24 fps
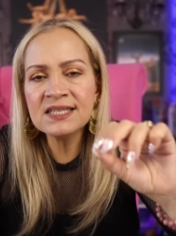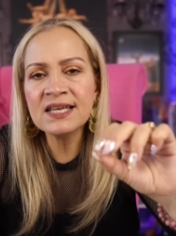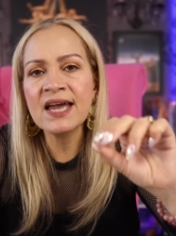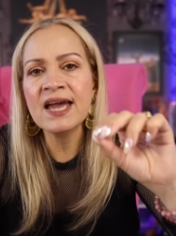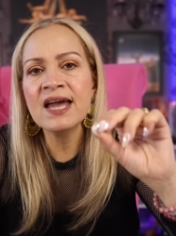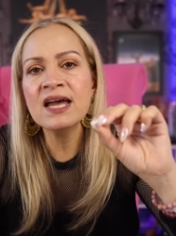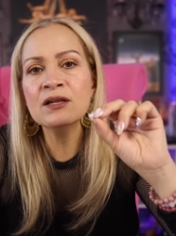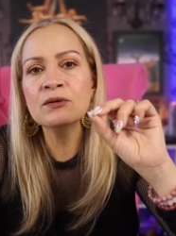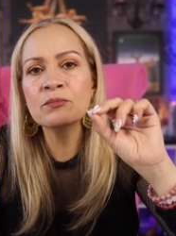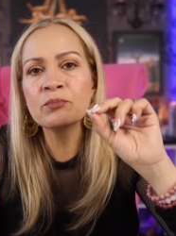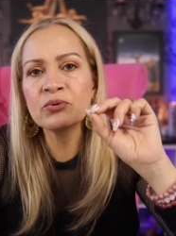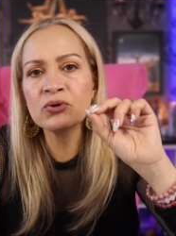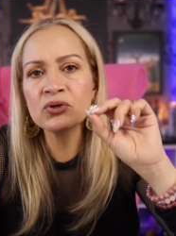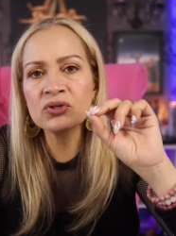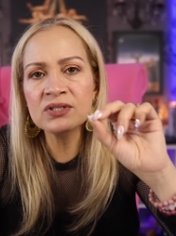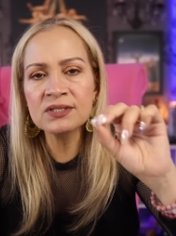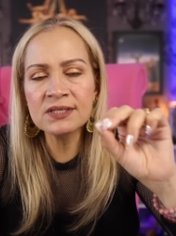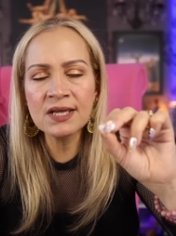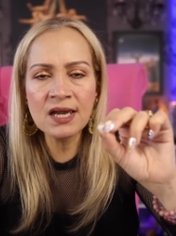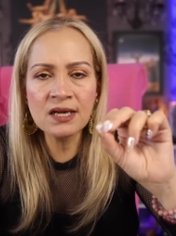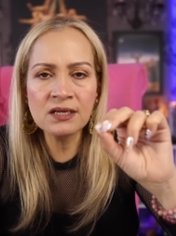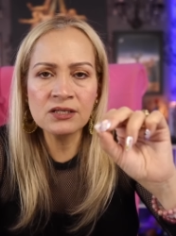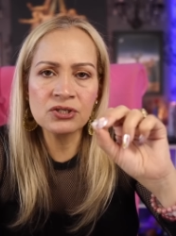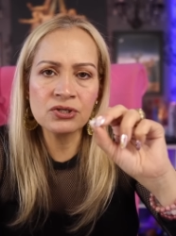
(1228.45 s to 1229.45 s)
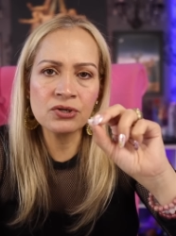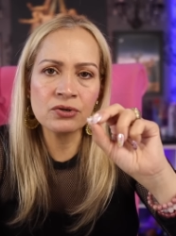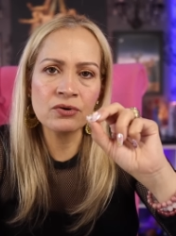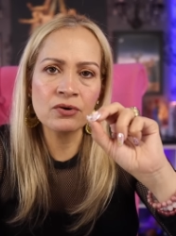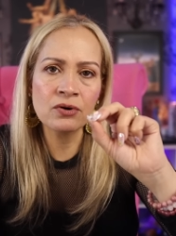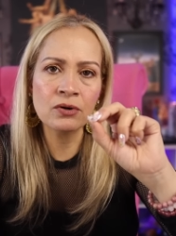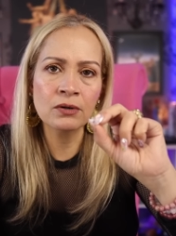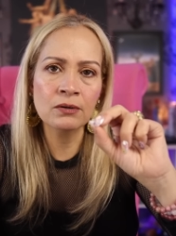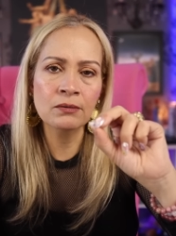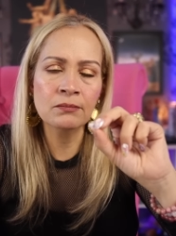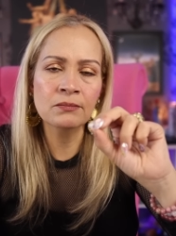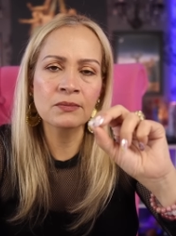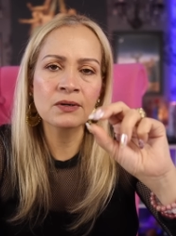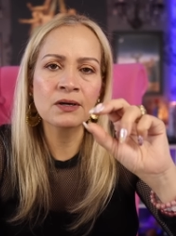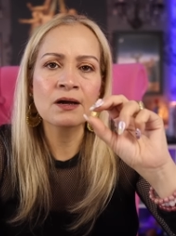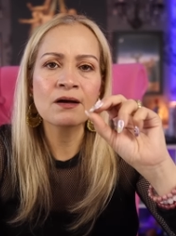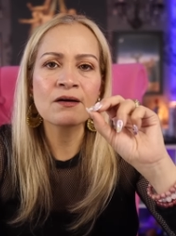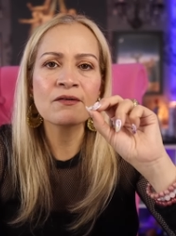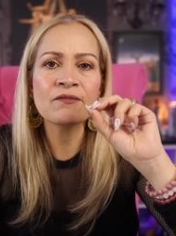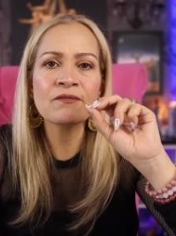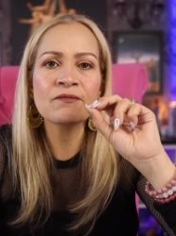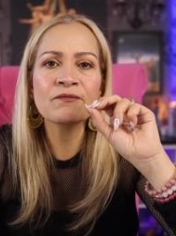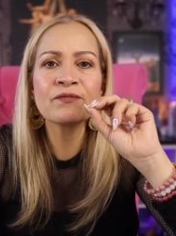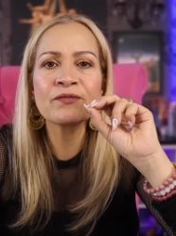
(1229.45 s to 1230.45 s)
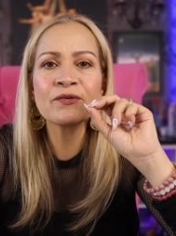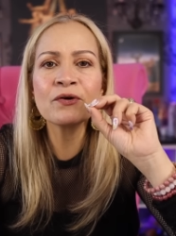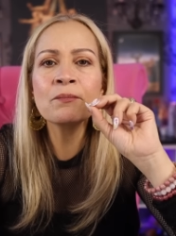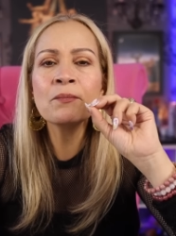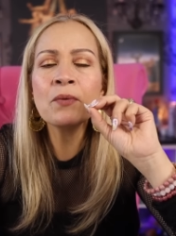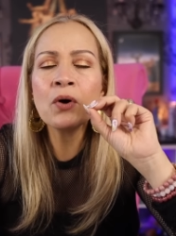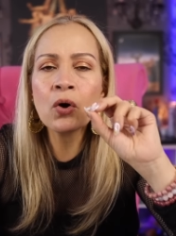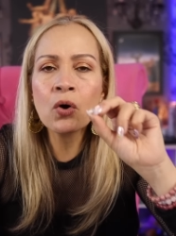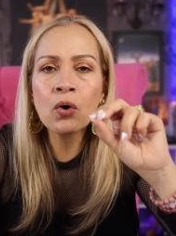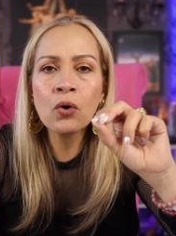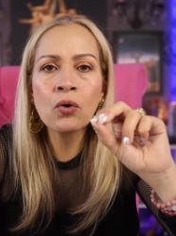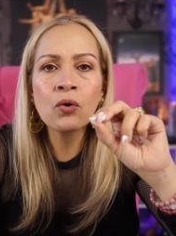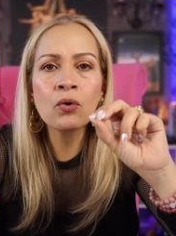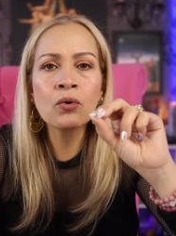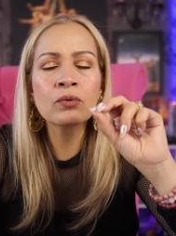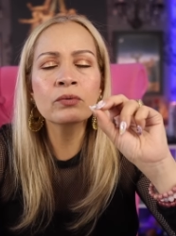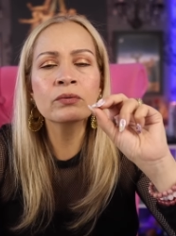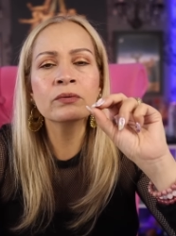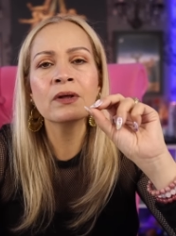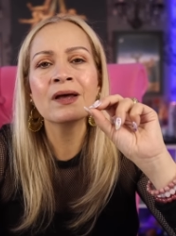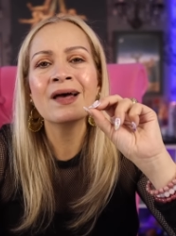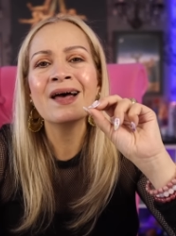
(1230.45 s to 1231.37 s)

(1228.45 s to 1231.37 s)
and protect your home from all